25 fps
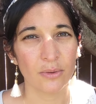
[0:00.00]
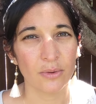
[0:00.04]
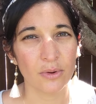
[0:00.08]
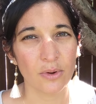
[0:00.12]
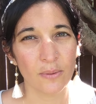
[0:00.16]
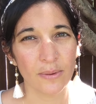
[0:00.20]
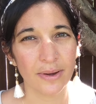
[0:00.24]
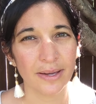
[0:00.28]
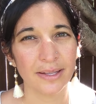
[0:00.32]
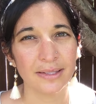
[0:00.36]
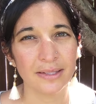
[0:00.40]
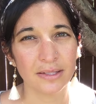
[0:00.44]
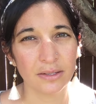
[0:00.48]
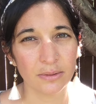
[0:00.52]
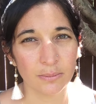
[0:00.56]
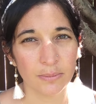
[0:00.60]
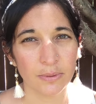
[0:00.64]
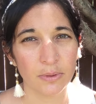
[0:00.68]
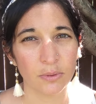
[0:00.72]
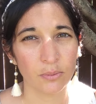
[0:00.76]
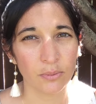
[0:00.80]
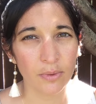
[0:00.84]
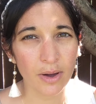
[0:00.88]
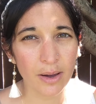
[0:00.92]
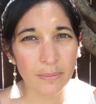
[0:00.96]
going to
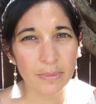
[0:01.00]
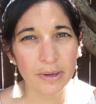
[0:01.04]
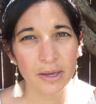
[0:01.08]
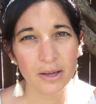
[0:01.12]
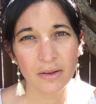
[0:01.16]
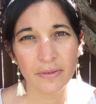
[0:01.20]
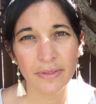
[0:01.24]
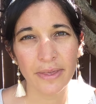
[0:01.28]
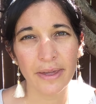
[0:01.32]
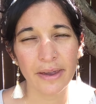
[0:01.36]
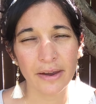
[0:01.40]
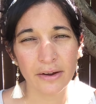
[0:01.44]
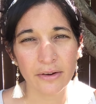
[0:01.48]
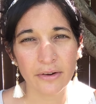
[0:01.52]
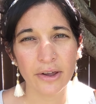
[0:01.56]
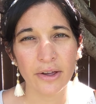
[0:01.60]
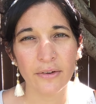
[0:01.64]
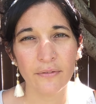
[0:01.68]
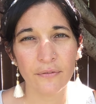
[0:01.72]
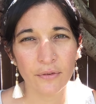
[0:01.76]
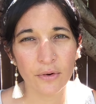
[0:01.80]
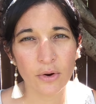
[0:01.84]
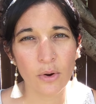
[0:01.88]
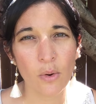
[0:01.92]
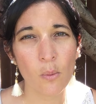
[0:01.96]
be rubbing on that area
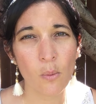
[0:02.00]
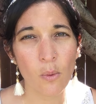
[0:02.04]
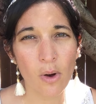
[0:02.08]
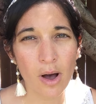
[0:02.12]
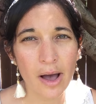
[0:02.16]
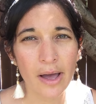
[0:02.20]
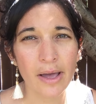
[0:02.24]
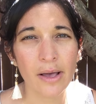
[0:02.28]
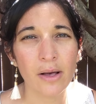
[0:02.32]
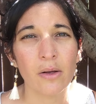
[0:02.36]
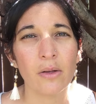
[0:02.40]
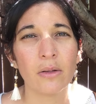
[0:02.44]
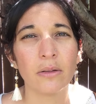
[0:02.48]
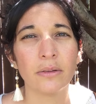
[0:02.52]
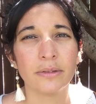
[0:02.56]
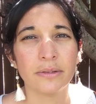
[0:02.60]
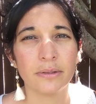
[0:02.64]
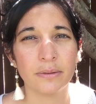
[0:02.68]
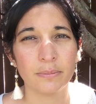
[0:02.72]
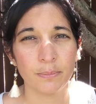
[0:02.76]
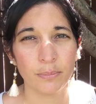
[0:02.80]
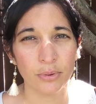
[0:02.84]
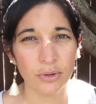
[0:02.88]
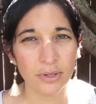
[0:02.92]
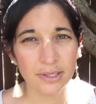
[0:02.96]
for a while.
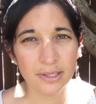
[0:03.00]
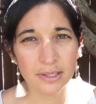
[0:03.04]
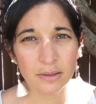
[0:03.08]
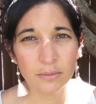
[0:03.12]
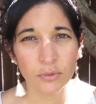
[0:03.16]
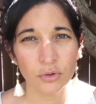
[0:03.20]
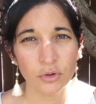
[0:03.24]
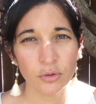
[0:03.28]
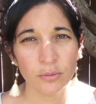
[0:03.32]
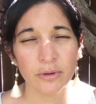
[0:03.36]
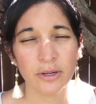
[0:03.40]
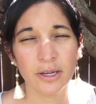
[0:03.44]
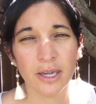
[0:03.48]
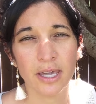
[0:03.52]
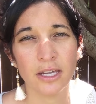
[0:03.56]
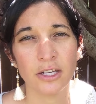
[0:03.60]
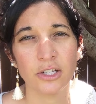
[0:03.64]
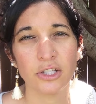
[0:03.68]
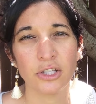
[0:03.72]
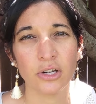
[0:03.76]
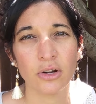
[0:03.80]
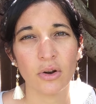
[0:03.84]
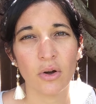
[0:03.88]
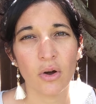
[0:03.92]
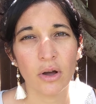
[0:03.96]
Put some
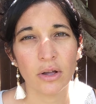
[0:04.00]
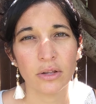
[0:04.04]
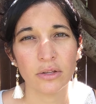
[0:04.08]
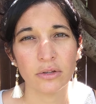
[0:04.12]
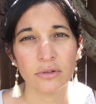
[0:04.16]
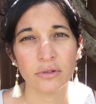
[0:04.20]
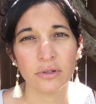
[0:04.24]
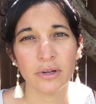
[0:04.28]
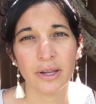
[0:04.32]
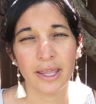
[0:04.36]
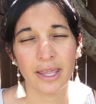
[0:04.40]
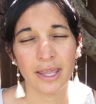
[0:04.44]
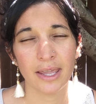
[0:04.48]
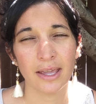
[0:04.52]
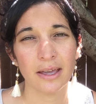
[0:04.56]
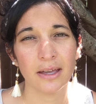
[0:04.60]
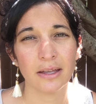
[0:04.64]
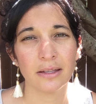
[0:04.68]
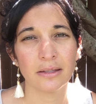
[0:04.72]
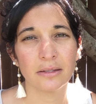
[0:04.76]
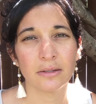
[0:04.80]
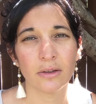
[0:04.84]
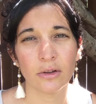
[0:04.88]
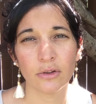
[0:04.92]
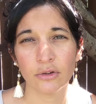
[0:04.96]
lubrication on your
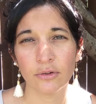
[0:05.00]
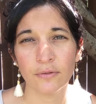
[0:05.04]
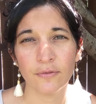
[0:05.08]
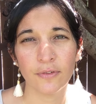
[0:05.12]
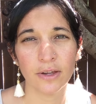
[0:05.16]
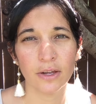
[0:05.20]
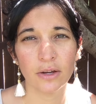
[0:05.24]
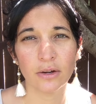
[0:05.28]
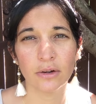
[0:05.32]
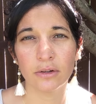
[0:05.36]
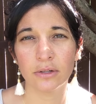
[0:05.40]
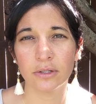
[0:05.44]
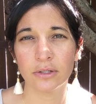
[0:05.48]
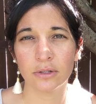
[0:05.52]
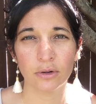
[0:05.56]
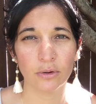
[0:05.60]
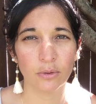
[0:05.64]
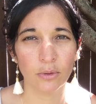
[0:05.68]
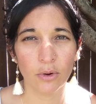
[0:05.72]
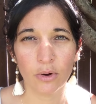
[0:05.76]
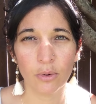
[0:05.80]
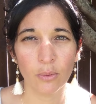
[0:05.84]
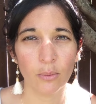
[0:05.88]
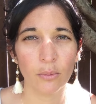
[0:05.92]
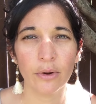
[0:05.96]
hands, on your fingers,
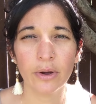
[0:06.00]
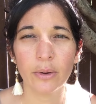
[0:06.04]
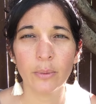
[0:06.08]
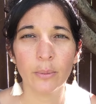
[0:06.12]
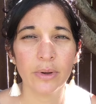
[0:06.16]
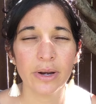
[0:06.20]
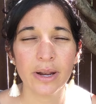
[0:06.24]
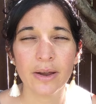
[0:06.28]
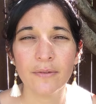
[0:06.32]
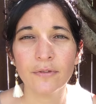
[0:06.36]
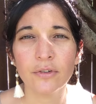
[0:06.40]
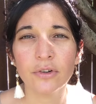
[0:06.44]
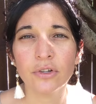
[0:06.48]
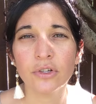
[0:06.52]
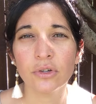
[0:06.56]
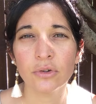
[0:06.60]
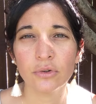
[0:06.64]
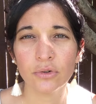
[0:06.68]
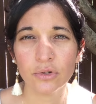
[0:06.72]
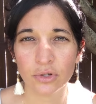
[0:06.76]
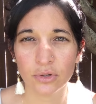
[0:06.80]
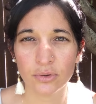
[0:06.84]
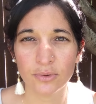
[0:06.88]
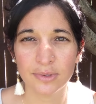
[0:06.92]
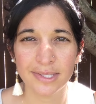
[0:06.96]
or whatever you're
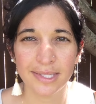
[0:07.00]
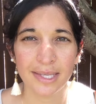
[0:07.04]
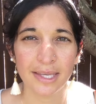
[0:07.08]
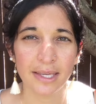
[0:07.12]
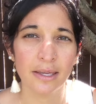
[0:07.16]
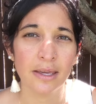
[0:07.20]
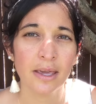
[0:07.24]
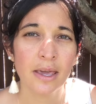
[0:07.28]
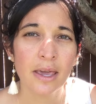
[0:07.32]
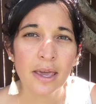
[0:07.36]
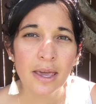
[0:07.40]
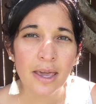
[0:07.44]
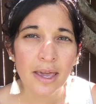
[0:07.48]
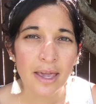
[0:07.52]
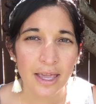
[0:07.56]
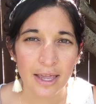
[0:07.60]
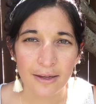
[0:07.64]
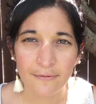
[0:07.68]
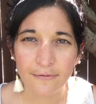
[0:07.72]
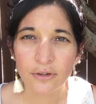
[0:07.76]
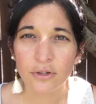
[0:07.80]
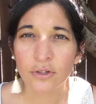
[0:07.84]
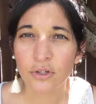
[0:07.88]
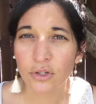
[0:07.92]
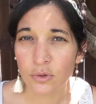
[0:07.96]
using.
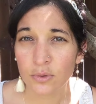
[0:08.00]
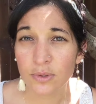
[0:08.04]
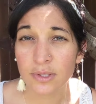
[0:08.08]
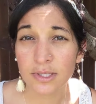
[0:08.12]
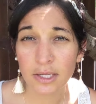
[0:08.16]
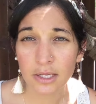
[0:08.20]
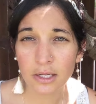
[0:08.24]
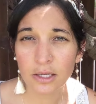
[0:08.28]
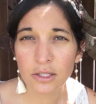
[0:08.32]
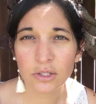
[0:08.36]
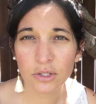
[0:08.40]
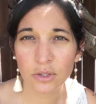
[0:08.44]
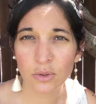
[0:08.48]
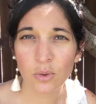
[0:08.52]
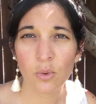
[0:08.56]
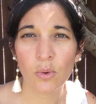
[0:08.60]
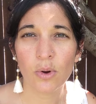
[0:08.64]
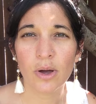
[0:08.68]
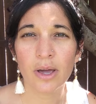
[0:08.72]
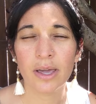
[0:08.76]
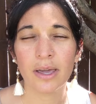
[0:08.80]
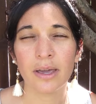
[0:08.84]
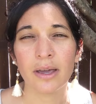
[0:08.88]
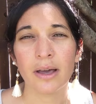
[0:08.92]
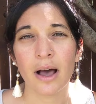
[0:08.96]
If you're using a
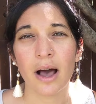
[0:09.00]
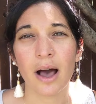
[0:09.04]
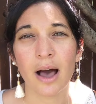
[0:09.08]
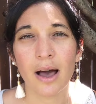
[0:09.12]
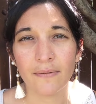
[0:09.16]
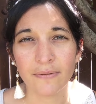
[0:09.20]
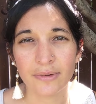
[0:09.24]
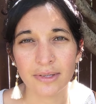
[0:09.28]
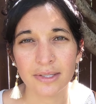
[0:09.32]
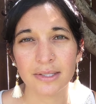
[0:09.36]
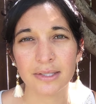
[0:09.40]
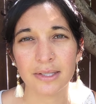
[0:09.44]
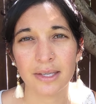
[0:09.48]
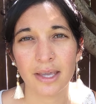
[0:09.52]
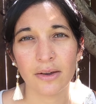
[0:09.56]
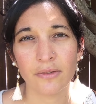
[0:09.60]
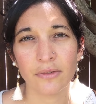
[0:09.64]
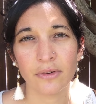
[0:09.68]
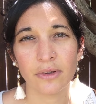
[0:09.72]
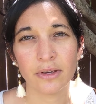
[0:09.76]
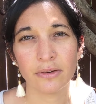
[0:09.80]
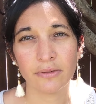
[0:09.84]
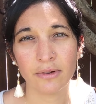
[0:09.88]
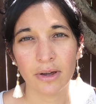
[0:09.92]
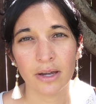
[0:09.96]
toy, obviously I
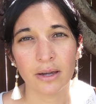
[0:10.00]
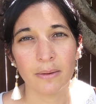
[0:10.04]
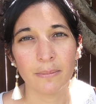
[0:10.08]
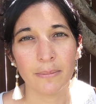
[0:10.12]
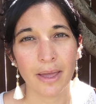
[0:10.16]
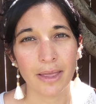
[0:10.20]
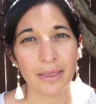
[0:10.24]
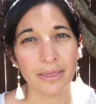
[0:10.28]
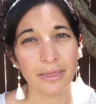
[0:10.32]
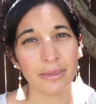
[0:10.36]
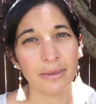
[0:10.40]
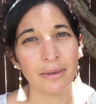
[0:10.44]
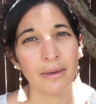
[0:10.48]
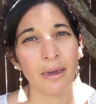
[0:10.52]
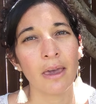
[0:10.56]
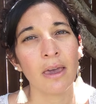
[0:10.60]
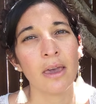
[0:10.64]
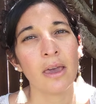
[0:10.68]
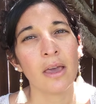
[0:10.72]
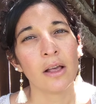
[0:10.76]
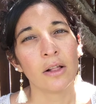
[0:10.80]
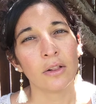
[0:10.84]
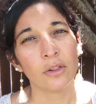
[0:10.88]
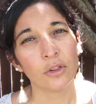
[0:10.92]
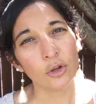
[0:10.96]
really recommend
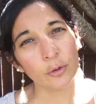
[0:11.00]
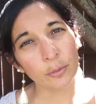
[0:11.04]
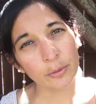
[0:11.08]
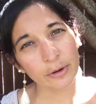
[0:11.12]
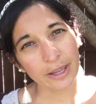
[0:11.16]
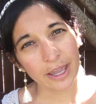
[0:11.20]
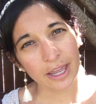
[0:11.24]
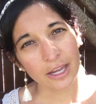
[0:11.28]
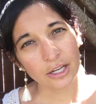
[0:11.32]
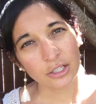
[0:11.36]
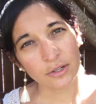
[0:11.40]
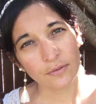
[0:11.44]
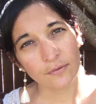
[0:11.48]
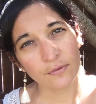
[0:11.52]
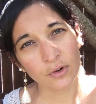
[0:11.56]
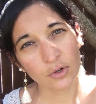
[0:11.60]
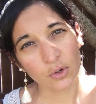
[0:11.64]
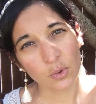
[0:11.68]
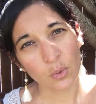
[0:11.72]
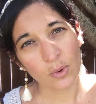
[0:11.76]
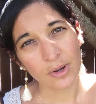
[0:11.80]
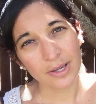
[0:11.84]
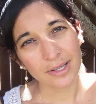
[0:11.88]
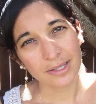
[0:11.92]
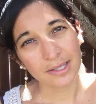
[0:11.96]
lubrication for
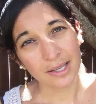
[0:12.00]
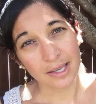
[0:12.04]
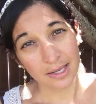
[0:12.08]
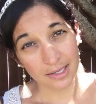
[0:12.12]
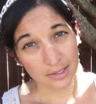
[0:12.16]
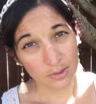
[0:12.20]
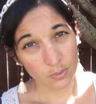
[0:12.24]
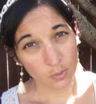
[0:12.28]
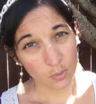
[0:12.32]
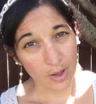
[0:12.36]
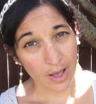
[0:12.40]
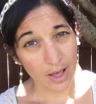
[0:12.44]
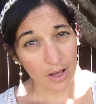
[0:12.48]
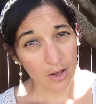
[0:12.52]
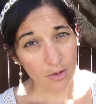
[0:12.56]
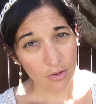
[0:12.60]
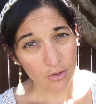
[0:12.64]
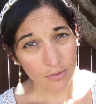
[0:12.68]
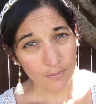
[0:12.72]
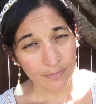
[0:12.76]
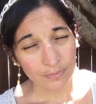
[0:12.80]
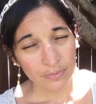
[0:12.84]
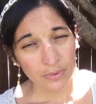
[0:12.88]
toys as well.